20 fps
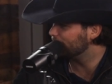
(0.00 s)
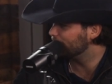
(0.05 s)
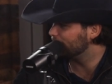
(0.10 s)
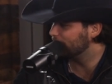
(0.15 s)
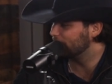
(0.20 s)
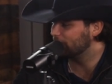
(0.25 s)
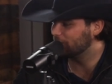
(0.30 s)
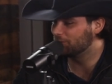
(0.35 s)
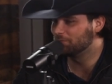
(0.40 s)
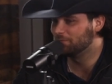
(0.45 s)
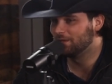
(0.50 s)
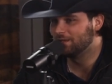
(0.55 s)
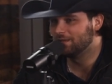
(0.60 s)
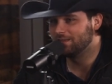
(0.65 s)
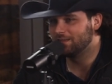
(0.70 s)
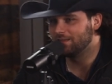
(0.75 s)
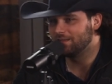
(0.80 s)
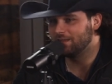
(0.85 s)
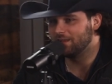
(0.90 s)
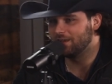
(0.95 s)
yeah. or, or
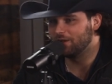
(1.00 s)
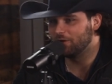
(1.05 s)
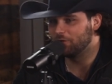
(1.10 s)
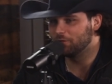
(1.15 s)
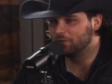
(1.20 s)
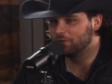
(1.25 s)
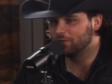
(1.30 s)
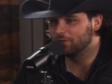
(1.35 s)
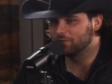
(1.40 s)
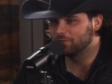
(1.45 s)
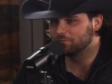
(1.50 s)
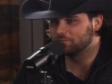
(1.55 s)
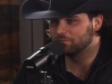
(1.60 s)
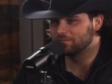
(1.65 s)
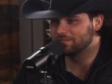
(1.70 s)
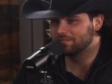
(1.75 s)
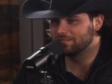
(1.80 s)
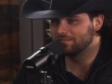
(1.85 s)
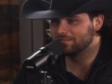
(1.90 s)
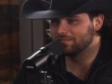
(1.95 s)
you know, and they're
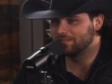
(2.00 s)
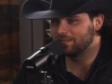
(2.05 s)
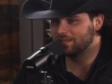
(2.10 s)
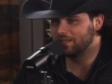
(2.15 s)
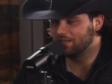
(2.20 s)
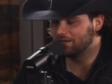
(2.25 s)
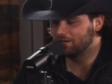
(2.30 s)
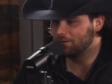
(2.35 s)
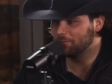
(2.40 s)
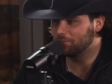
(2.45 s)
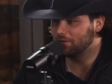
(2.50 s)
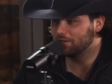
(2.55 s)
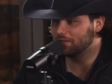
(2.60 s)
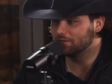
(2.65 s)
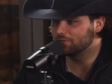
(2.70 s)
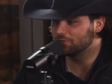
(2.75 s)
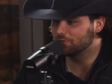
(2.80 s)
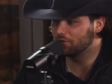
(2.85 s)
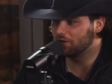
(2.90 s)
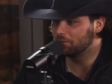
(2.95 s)
hitting up the
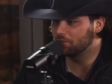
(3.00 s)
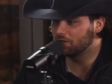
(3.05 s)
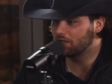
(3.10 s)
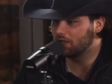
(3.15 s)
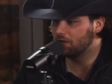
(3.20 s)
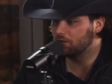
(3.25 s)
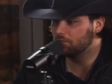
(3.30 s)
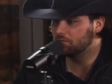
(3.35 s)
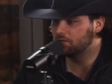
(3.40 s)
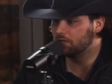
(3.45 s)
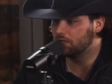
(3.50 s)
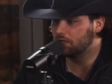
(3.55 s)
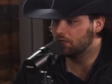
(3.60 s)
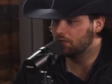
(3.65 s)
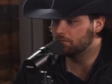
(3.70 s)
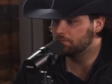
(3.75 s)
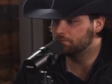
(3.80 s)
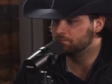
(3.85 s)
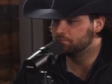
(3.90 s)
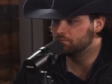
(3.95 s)
Instagram account. But
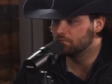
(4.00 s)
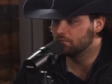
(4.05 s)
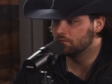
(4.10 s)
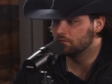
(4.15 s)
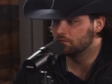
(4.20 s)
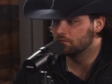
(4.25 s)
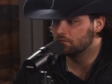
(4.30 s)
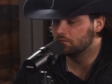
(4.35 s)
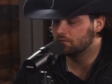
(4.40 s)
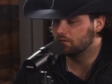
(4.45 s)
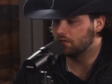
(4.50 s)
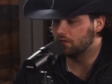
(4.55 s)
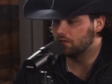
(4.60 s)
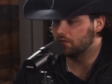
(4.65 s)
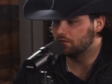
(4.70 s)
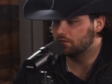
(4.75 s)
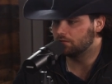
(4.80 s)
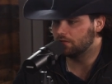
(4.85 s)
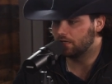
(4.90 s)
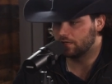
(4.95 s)
um,
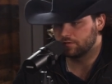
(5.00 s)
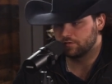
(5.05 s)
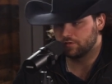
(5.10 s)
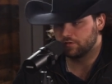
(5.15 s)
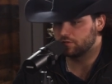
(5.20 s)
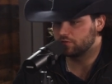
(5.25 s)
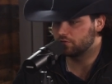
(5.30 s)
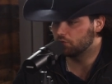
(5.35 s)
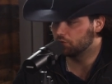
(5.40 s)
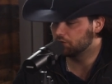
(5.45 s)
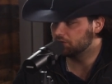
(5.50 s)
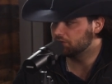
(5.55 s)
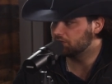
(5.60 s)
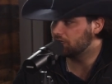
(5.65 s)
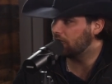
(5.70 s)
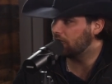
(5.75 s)
uh, yeah, just Shorty's